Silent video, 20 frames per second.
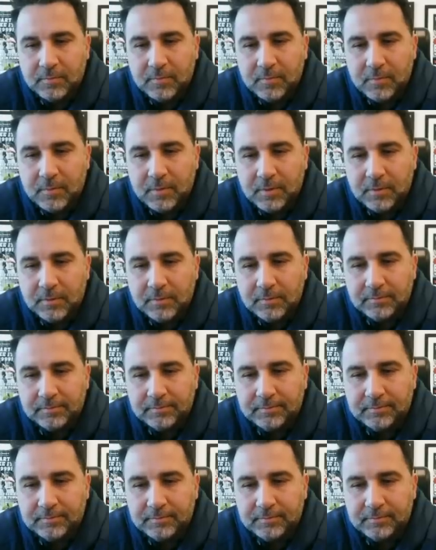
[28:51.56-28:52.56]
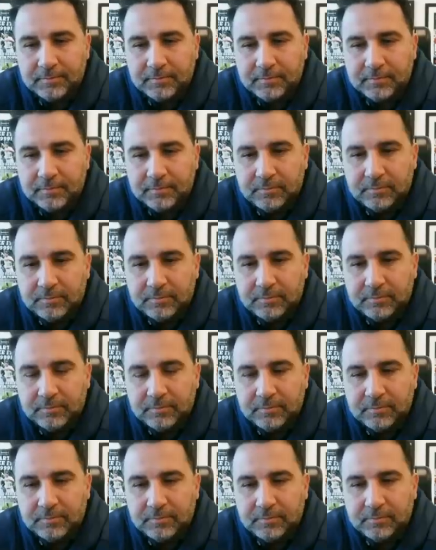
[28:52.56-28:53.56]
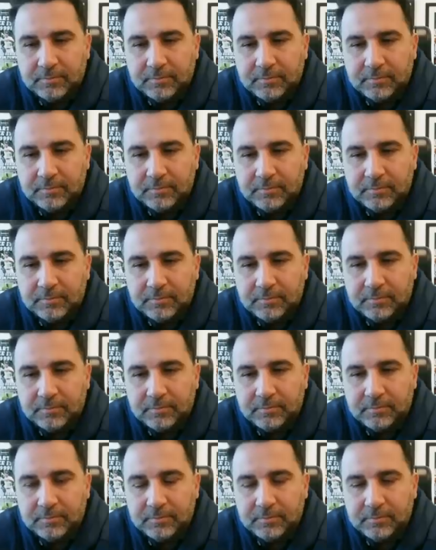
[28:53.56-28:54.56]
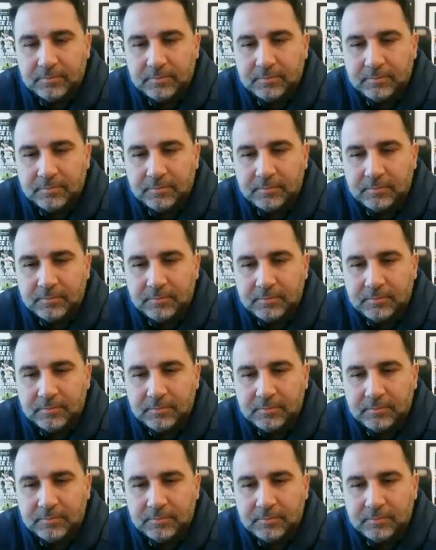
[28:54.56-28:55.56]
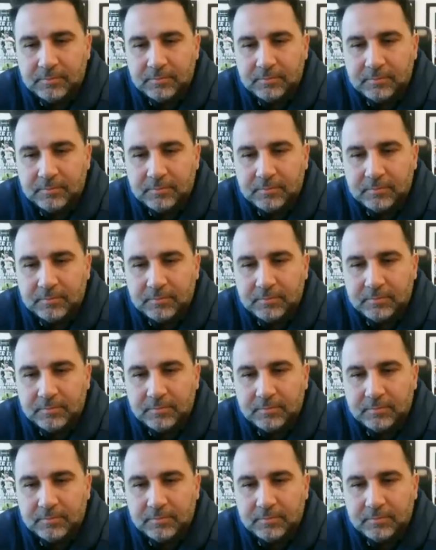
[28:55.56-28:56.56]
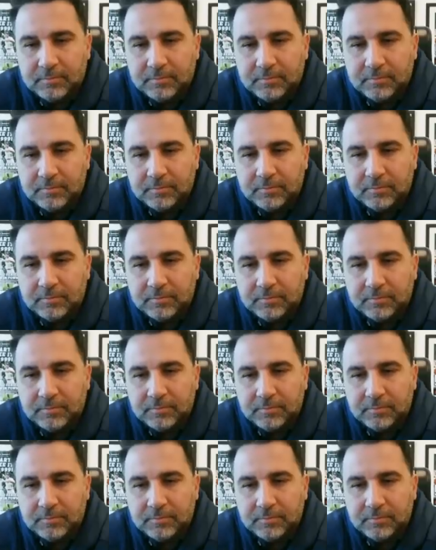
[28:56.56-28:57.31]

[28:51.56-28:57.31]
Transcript: The person shown says nothing.